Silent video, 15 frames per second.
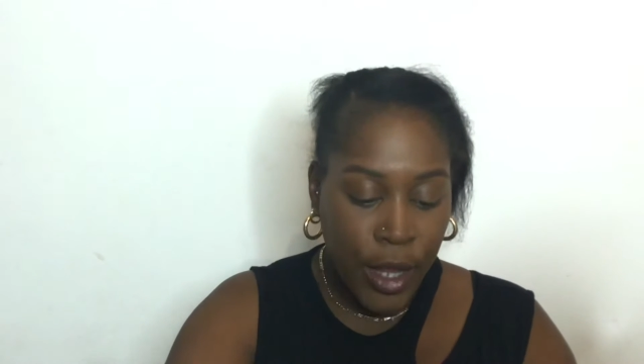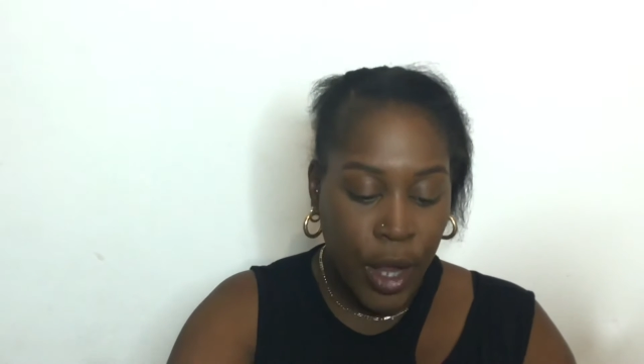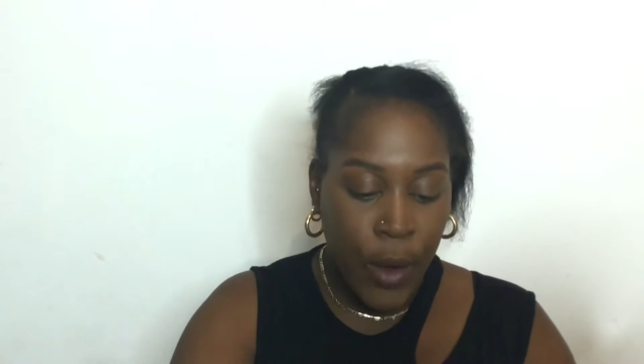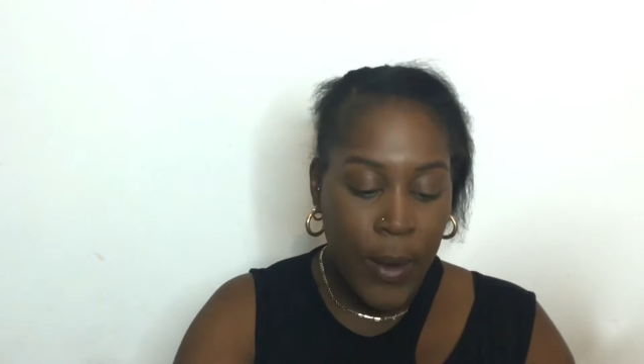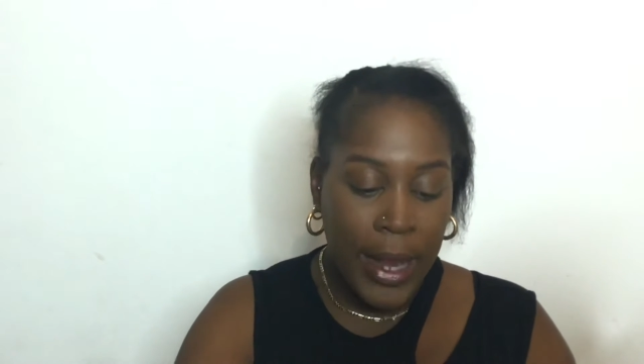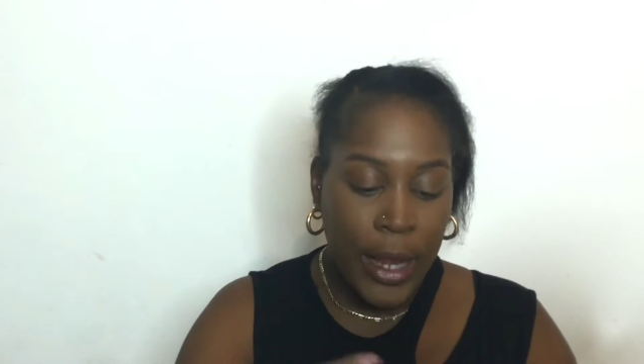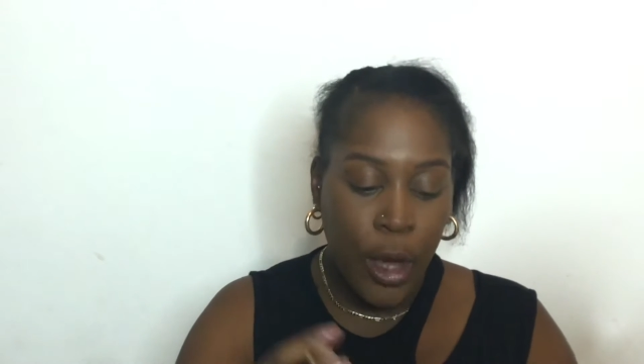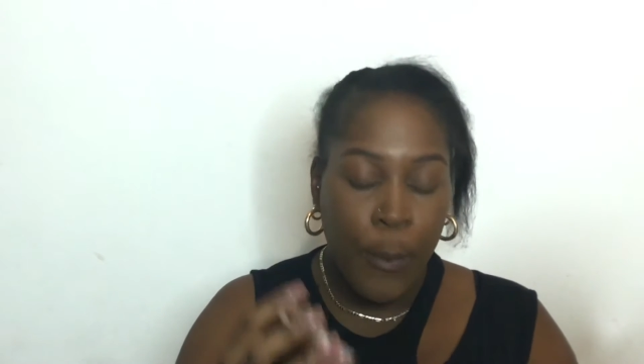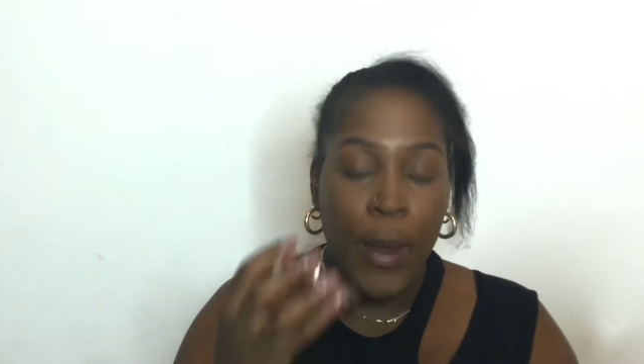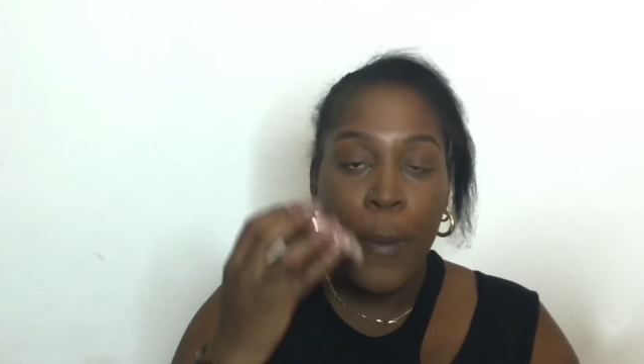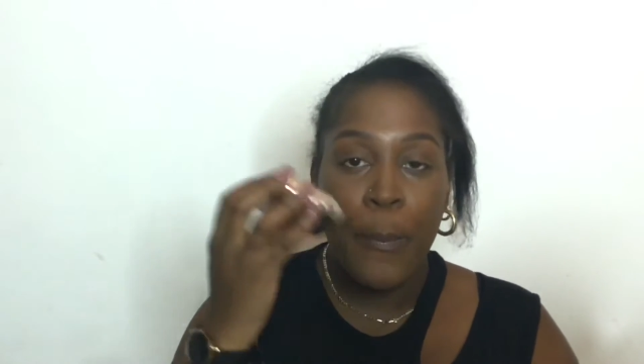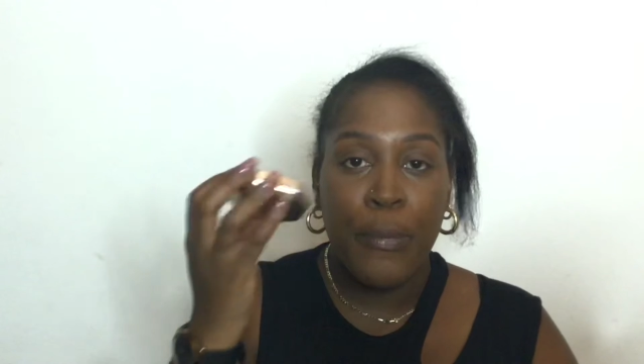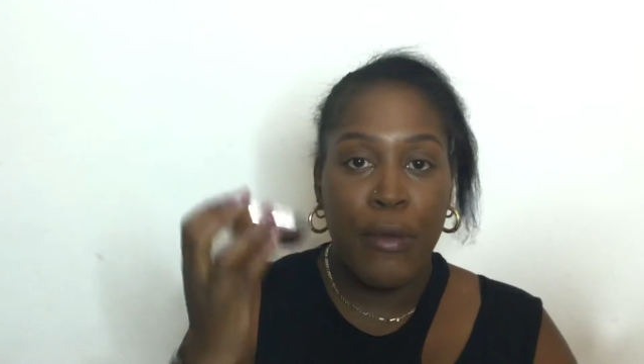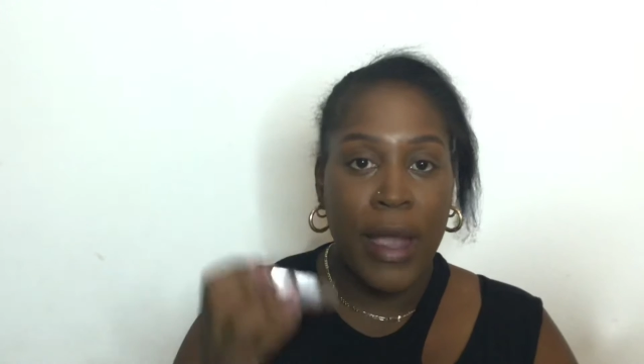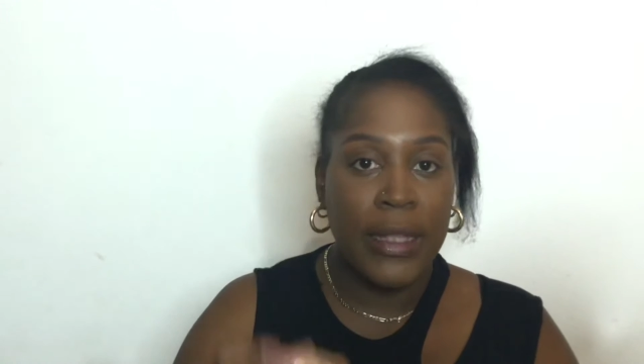go a little
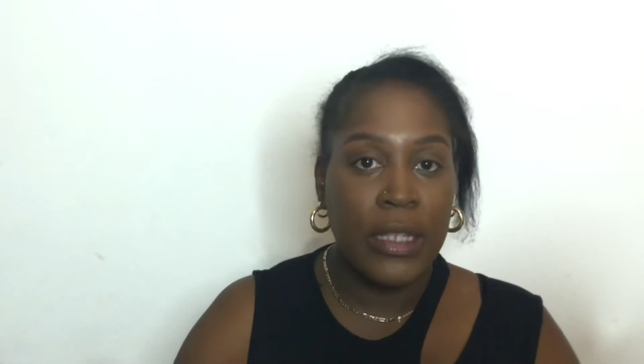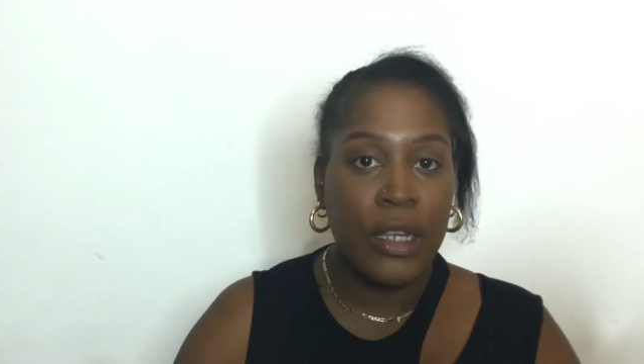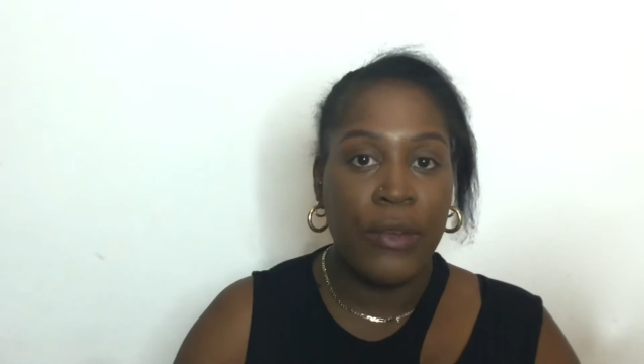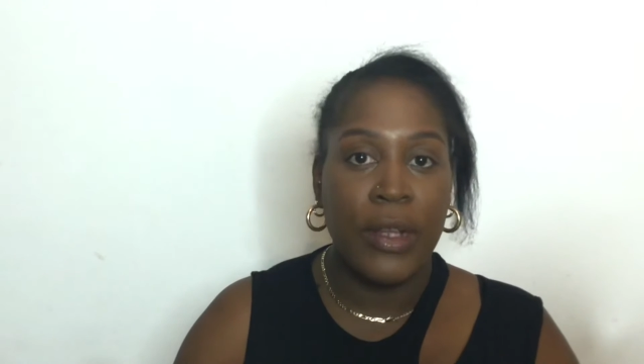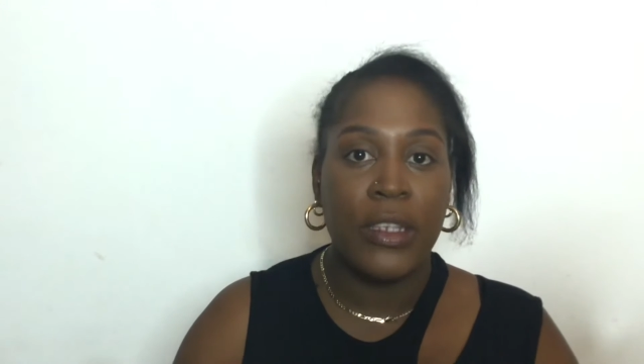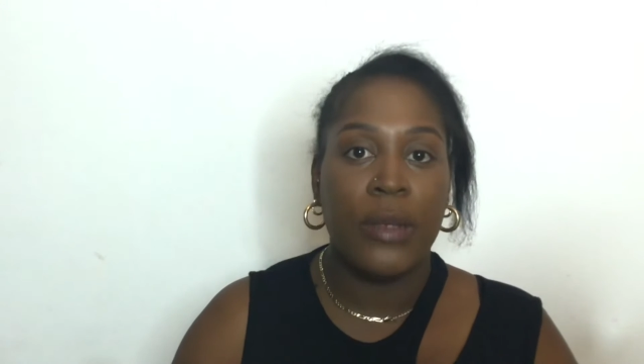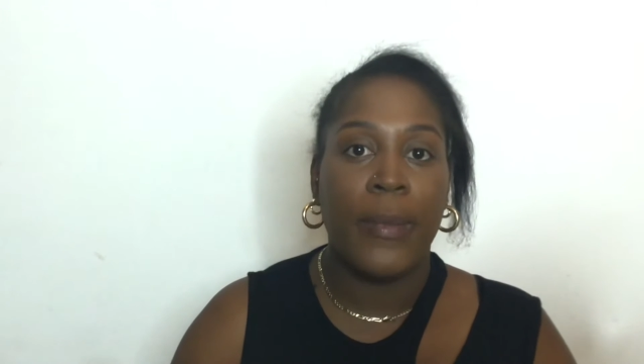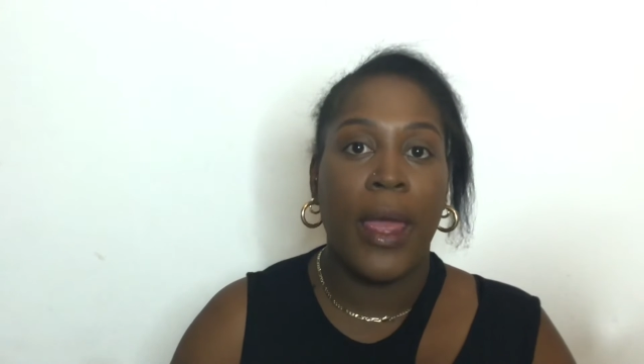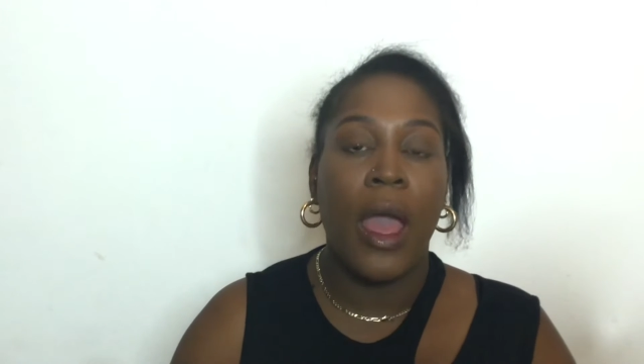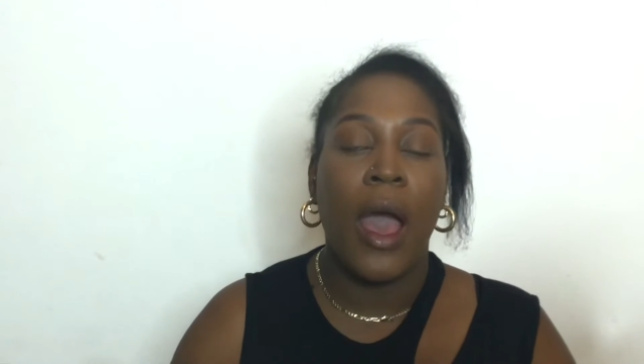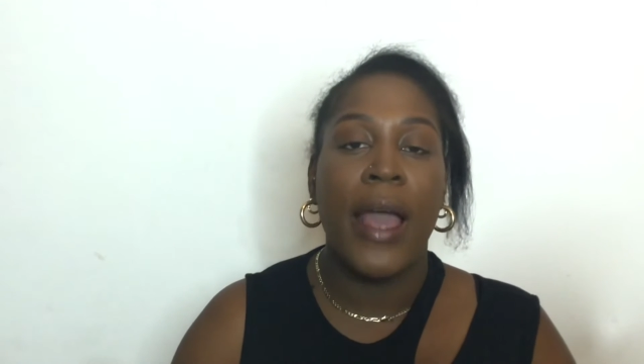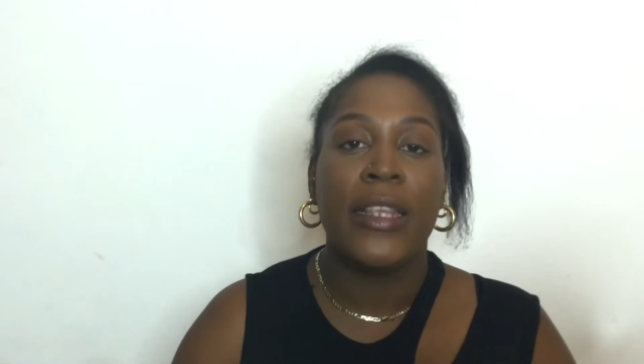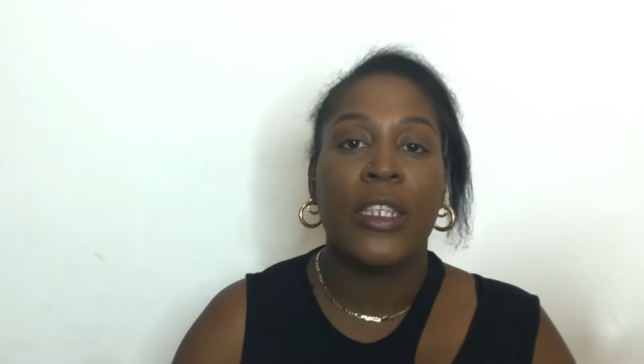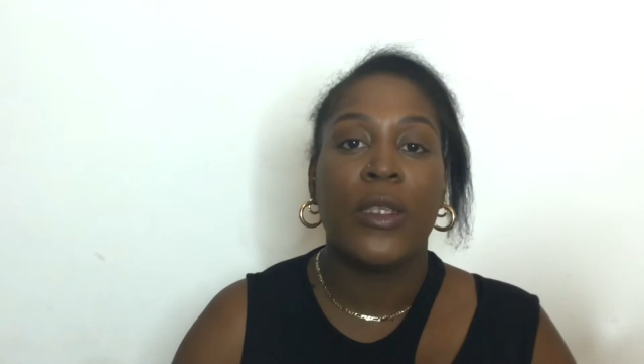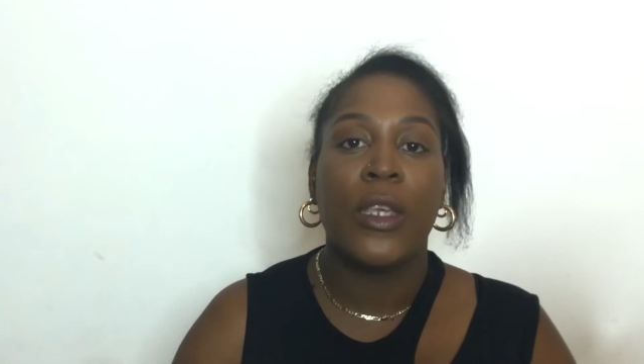bit brighter under my
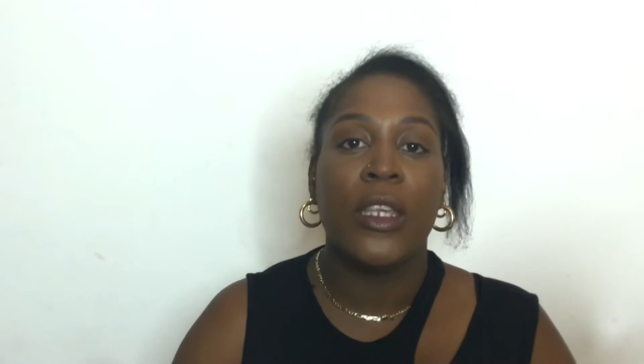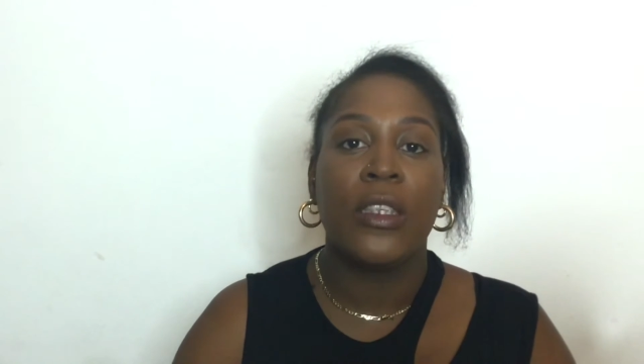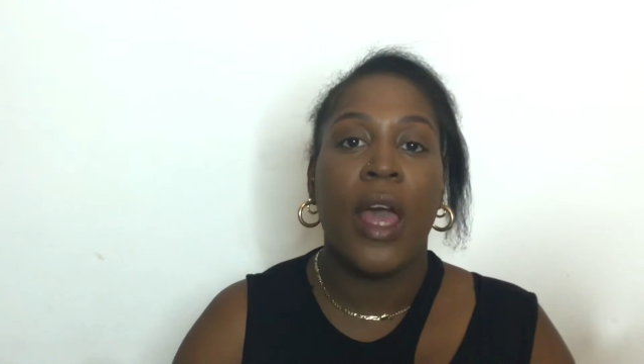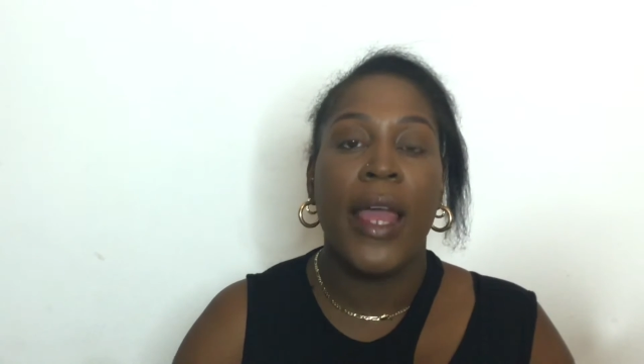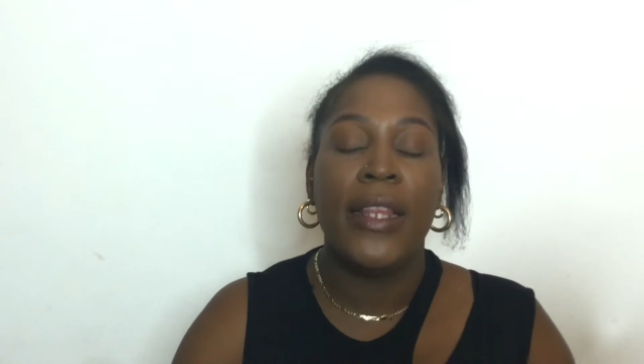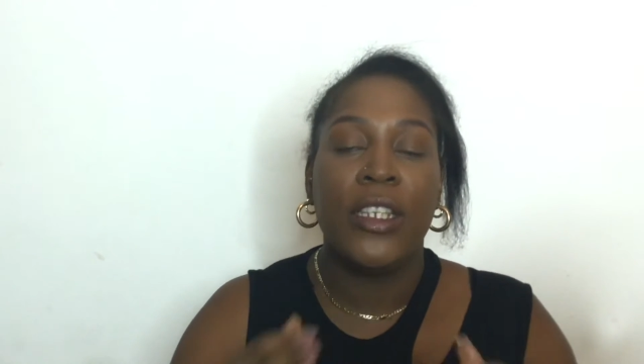eyes is because I